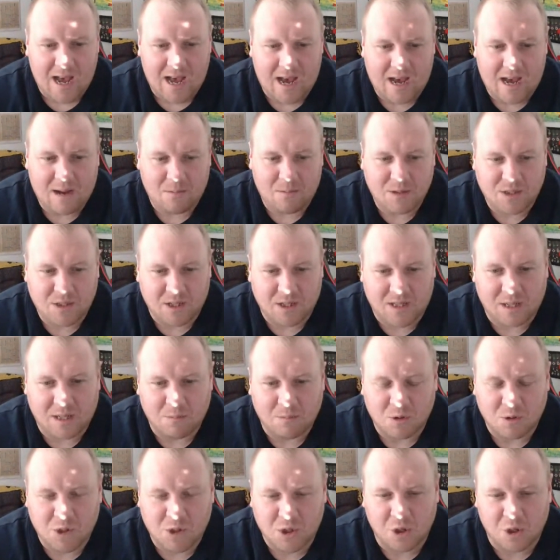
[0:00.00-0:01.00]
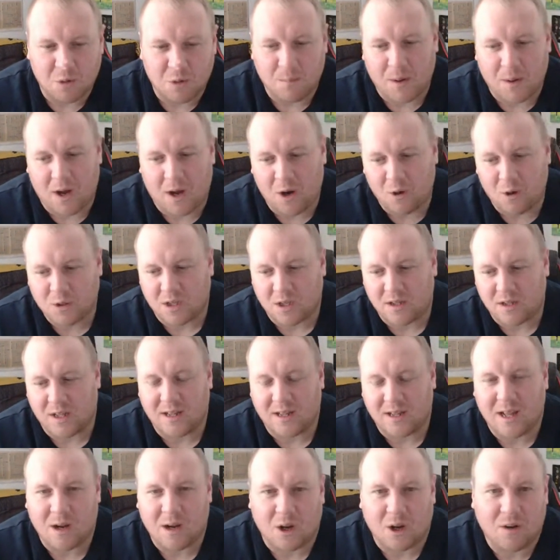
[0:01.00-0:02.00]
which I think will suit. But I also think
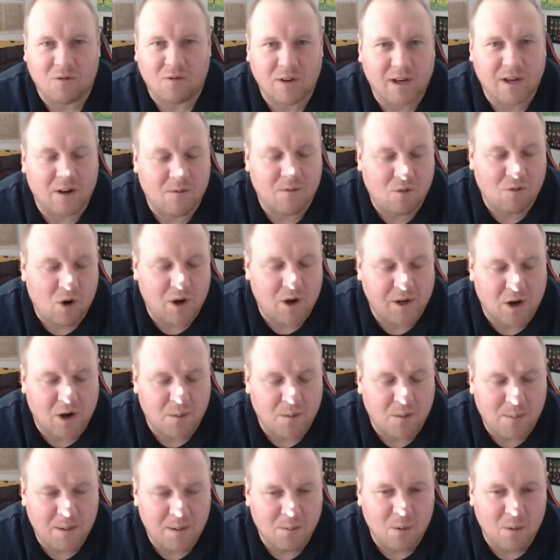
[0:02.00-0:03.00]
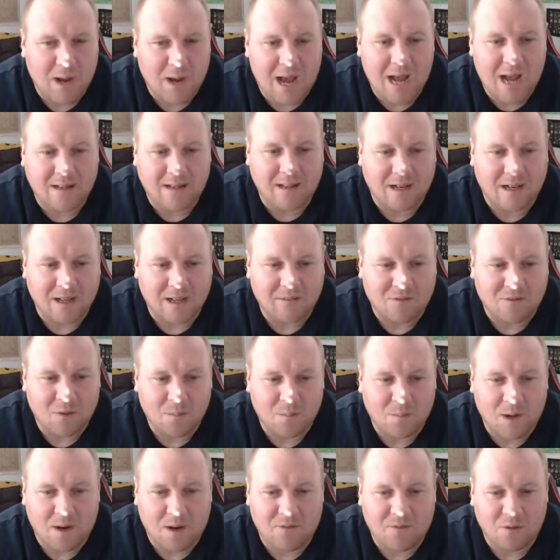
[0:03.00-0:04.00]
they're going to ride her a bit more handily
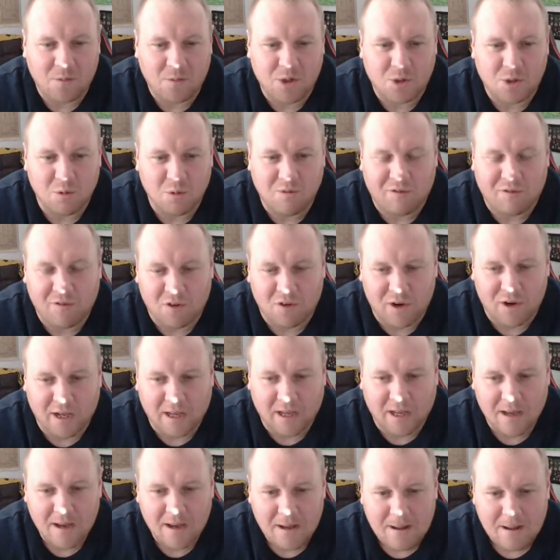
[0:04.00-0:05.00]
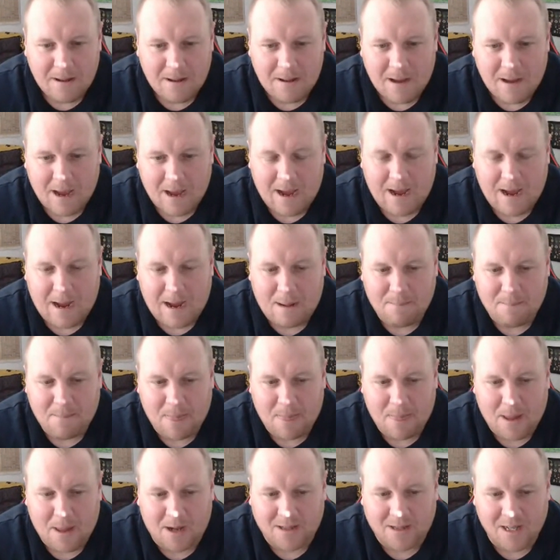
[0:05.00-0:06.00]
from stall 3.
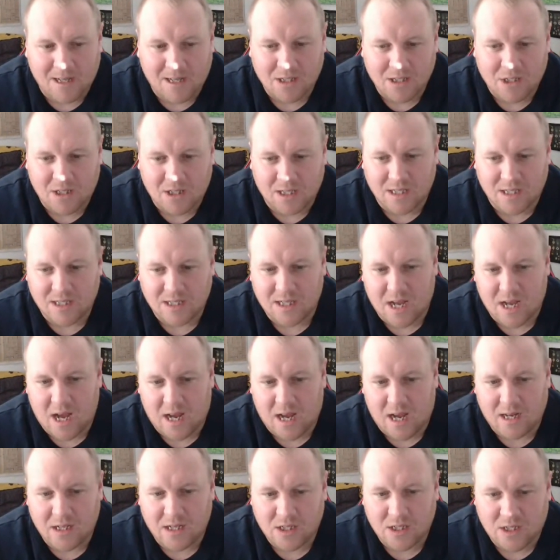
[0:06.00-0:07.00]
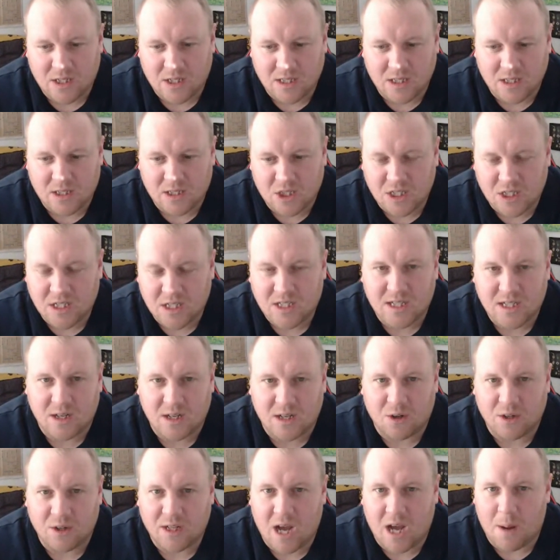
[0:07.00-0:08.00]
I think she's still
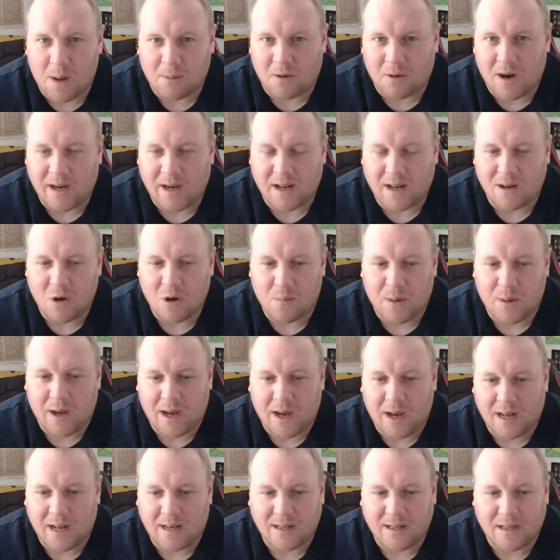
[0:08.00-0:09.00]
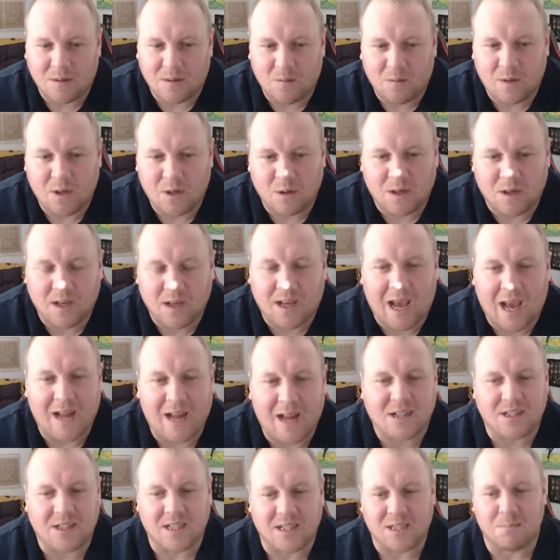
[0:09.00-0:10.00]
on the upgrade a little bit, and when you can
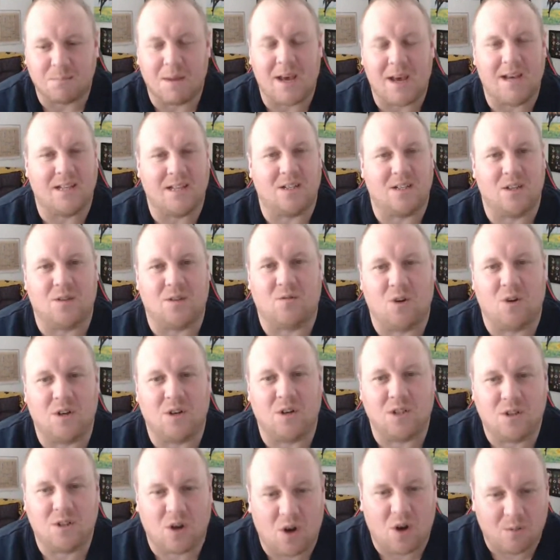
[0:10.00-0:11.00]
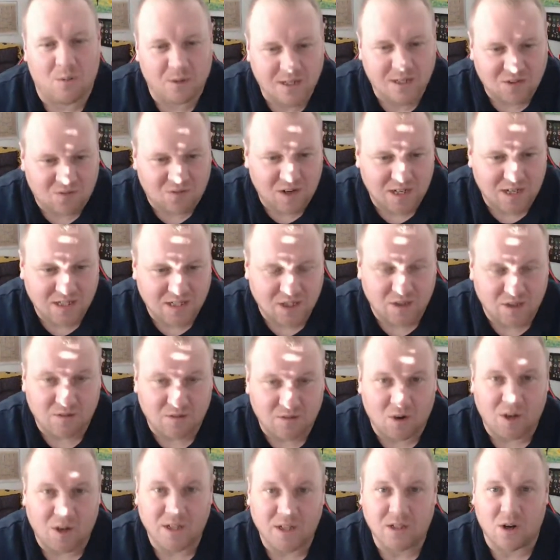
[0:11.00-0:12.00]
catch these mares at the right time or these fillies at the
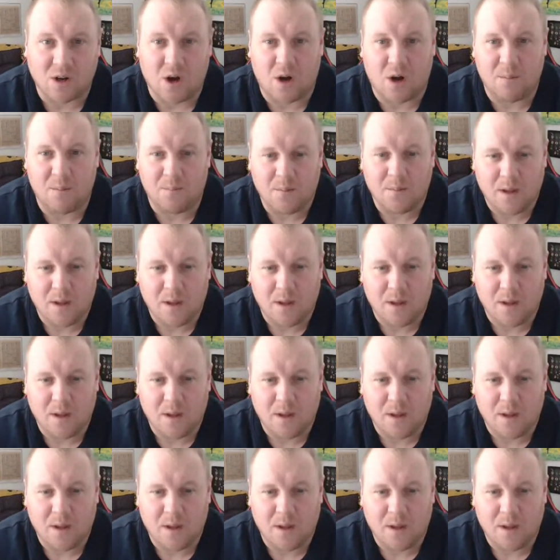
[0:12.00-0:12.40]
right time,